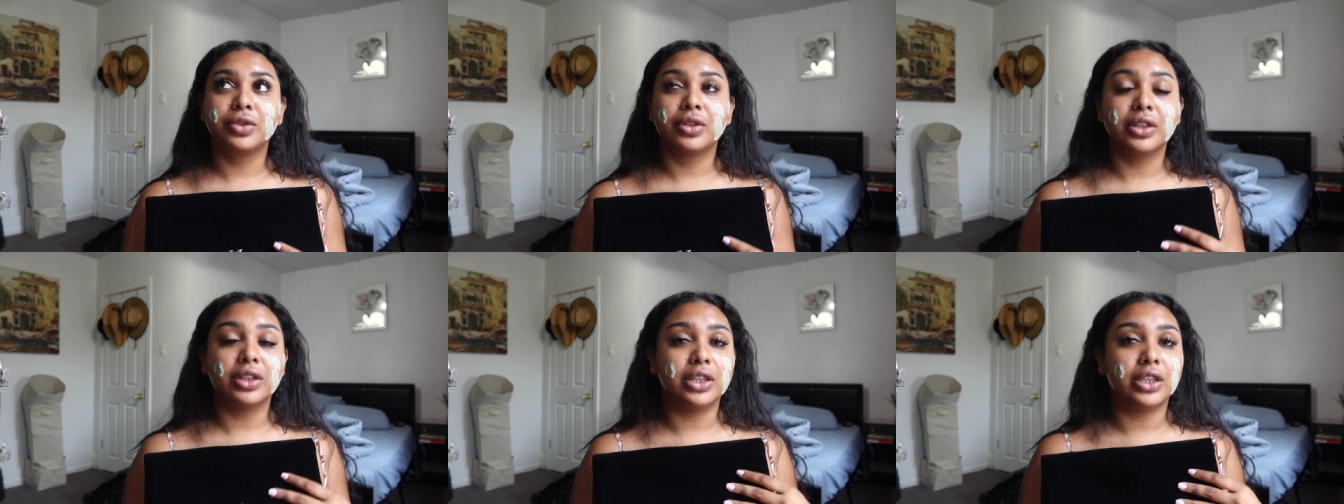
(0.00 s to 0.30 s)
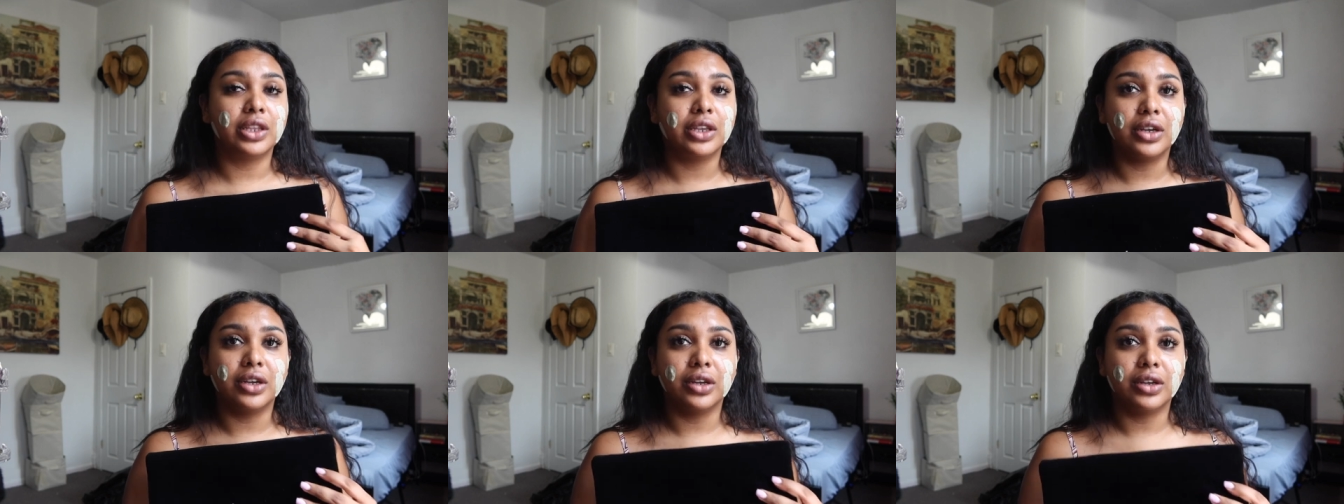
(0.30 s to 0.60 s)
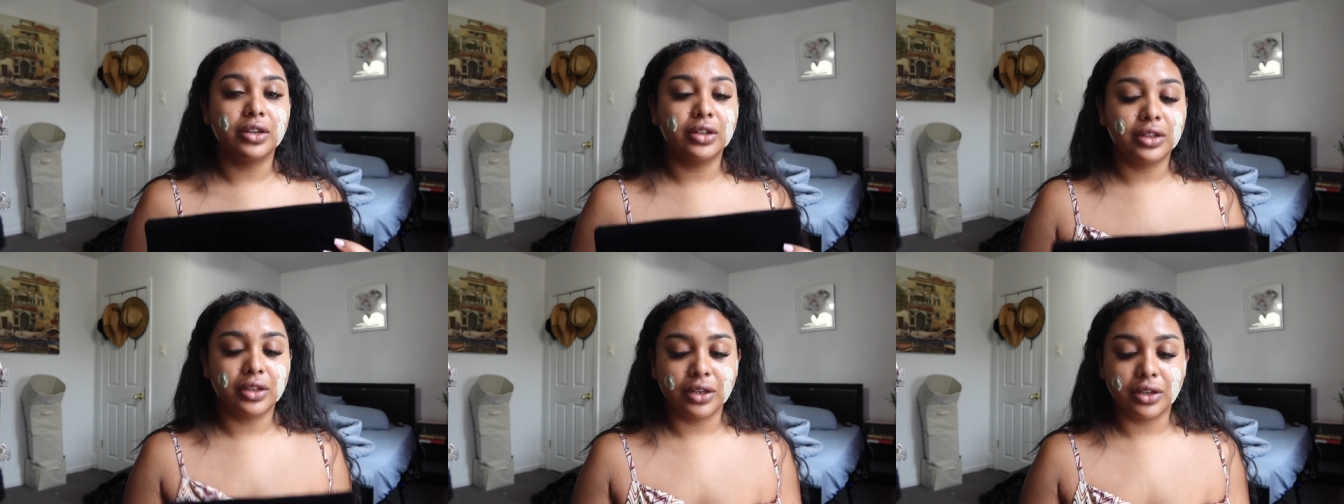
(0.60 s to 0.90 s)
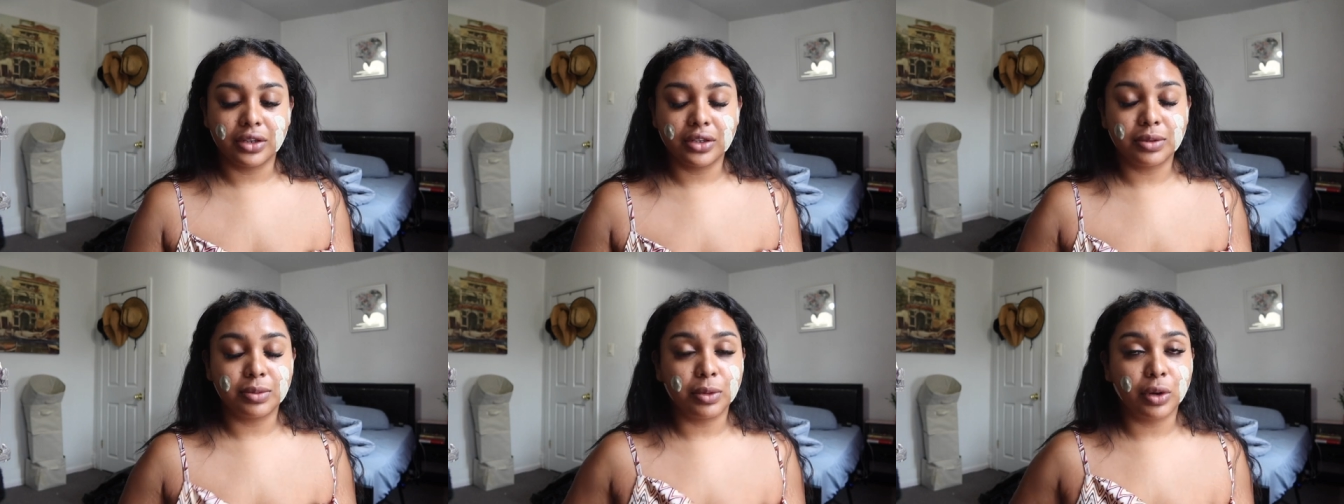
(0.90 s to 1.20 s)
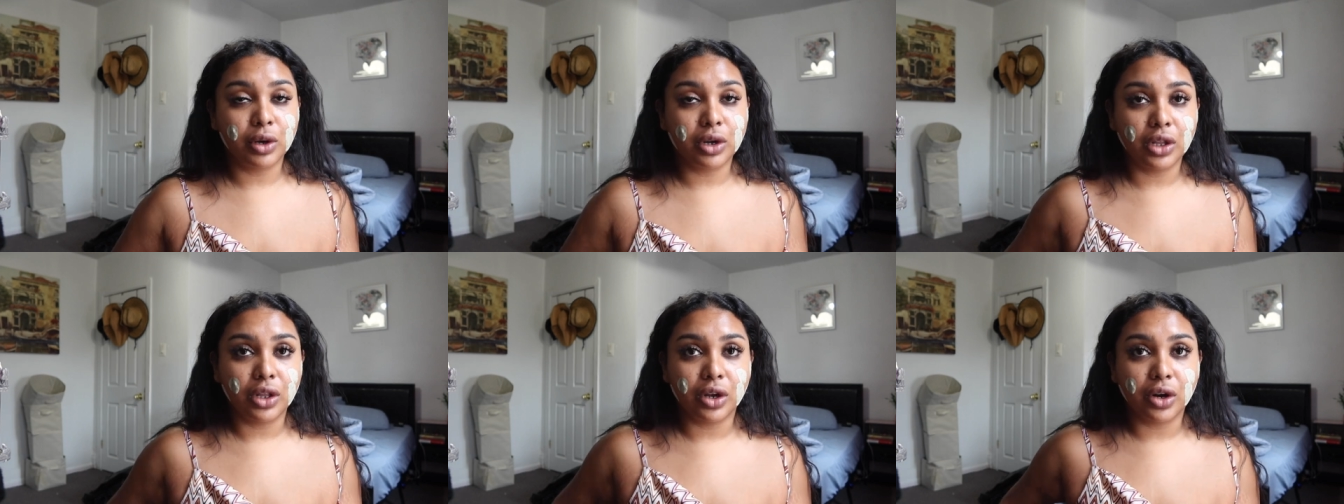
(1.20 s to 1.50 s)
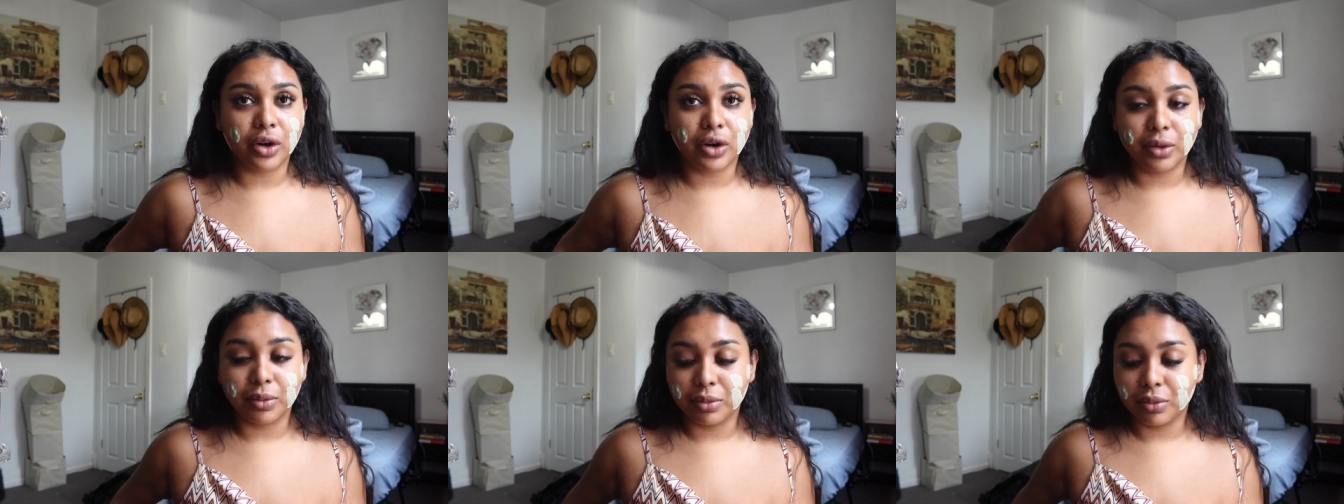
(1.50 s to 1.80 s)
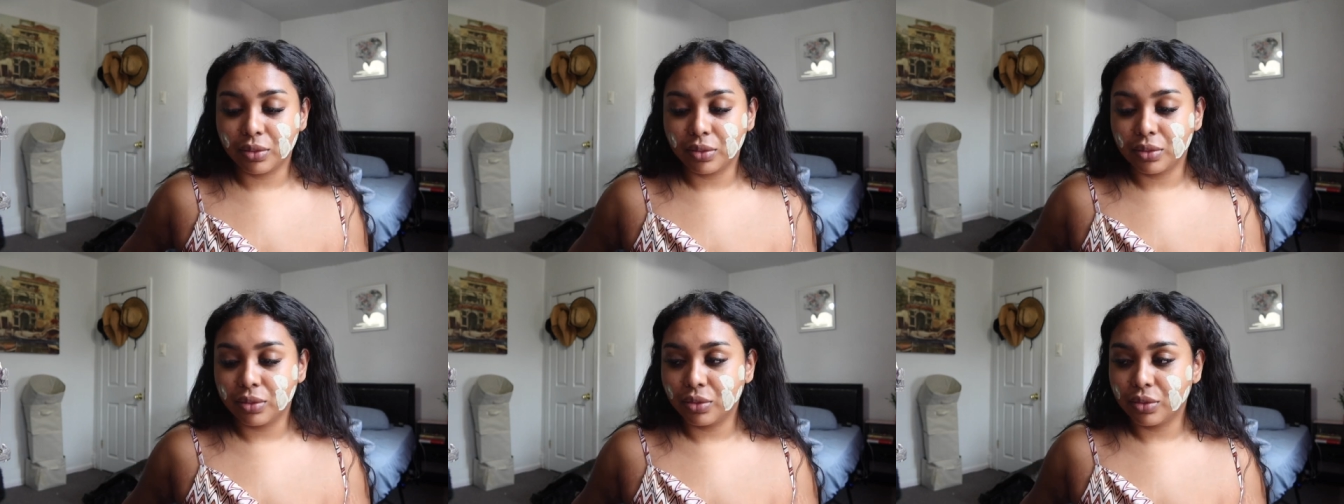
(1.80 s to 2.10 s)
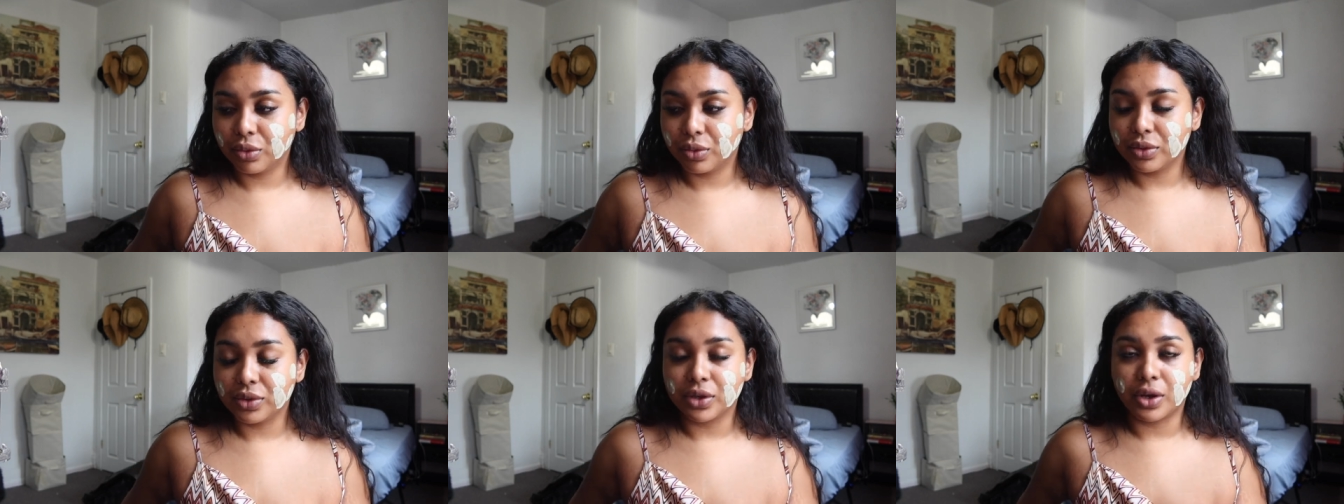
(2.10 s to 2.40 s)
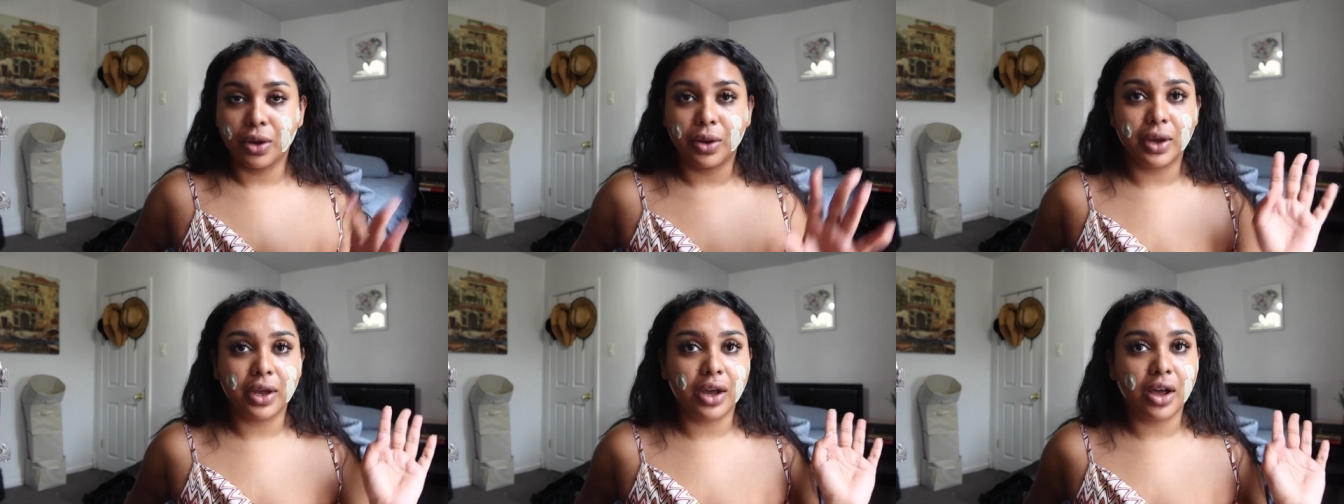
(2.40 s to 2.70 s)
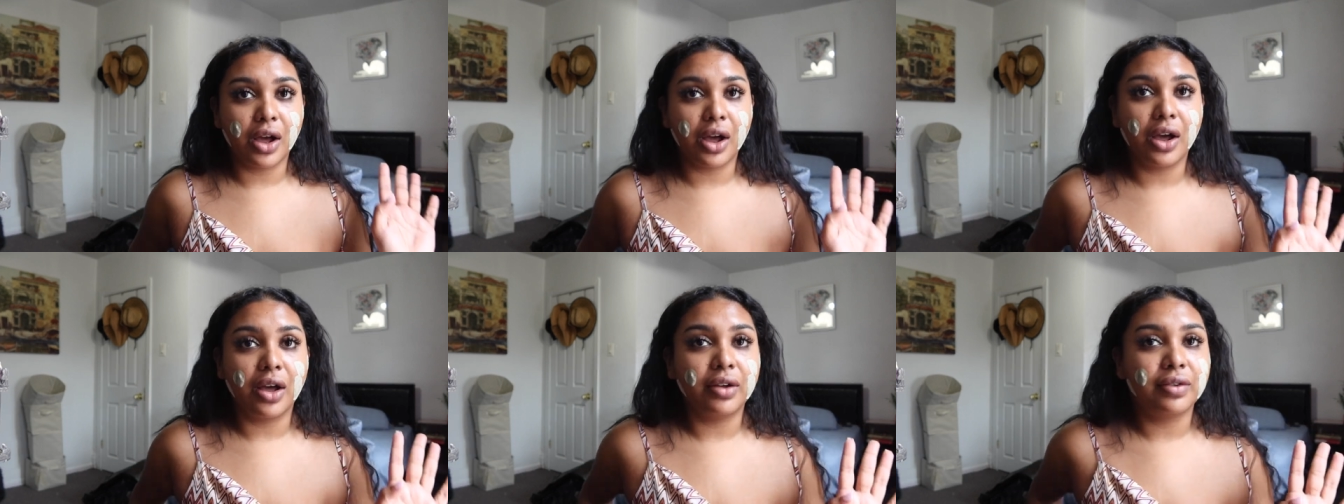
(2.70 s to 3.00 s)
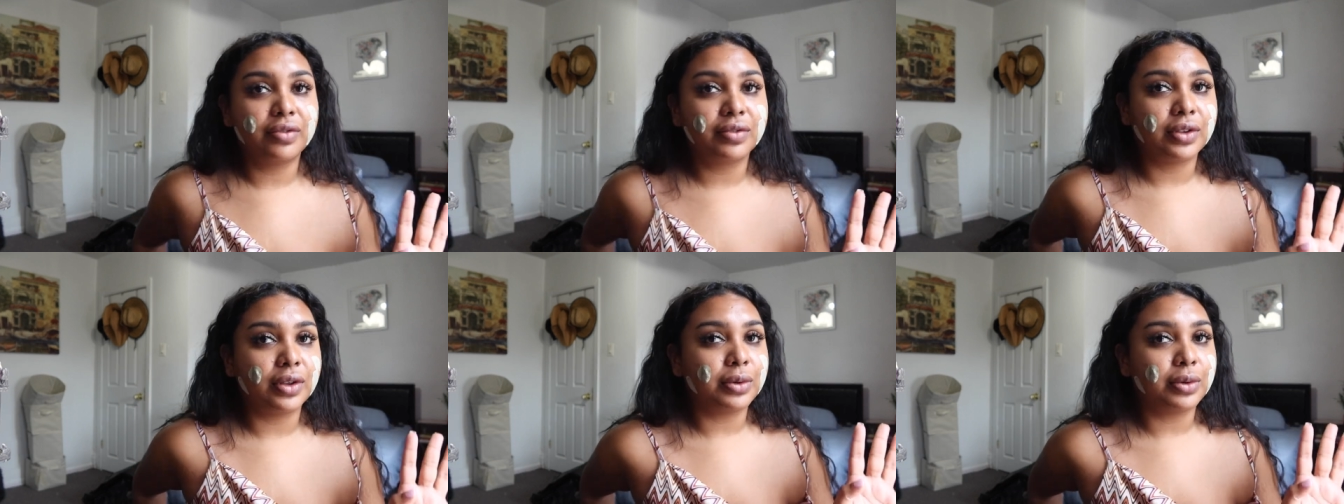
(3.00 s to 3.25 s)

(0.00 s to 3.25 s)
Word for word: the like smoke alarm was going off.